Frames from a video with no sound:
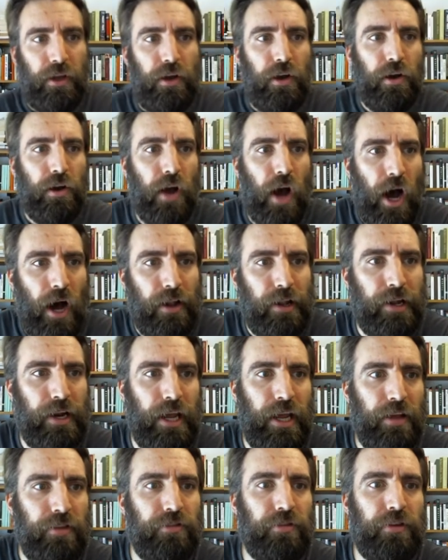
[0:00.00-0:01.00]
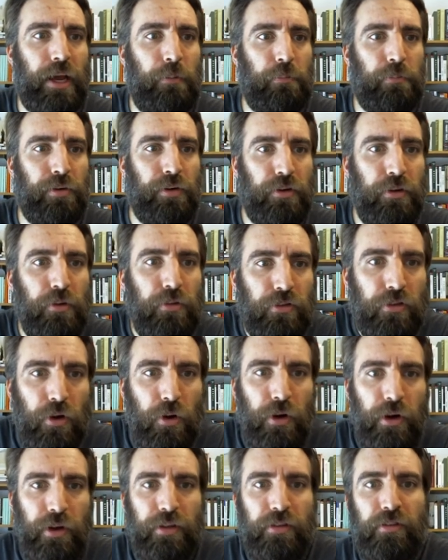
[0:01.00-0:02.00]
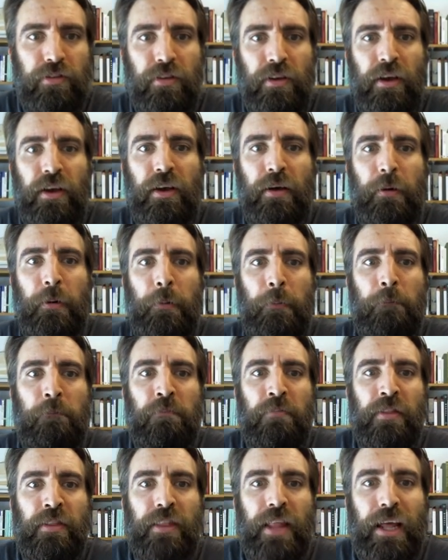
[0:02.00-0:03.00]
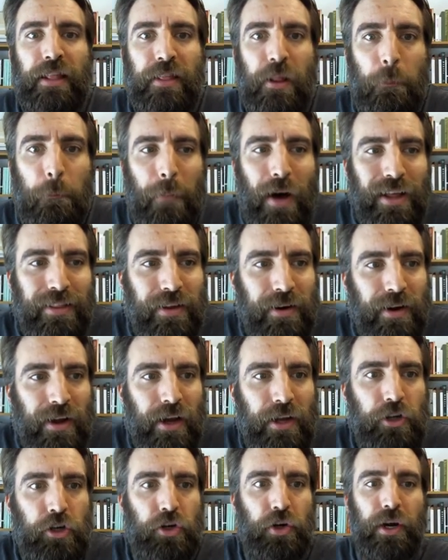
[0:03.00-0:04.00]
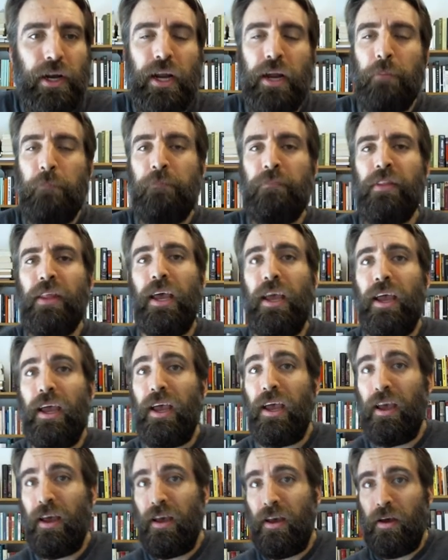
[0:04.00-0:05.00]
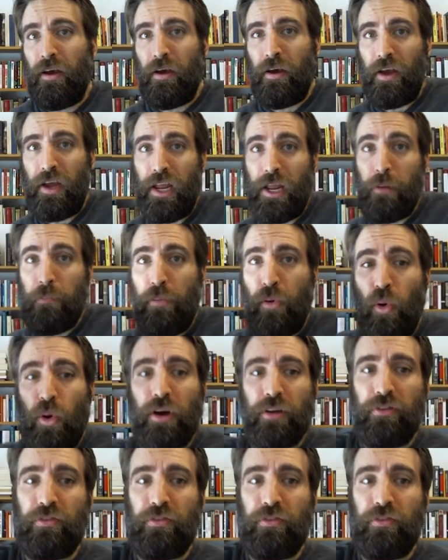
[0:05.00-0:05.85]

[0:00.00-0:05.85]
Colonies can produce goods that the mother country imports